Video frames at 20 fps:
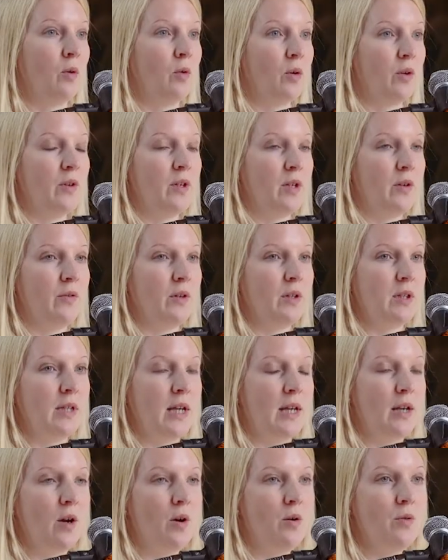all of the different
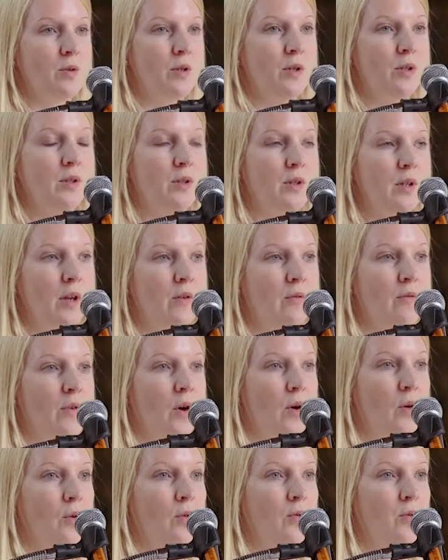stakeholders
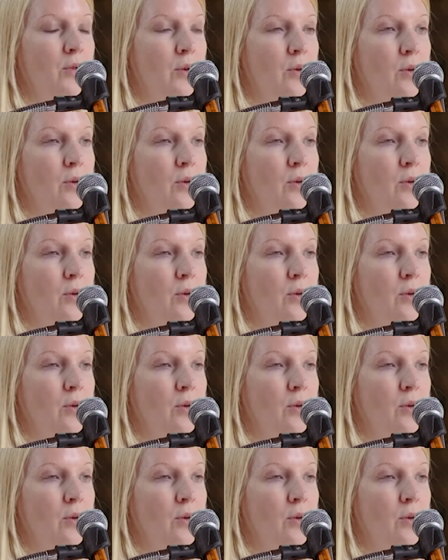involved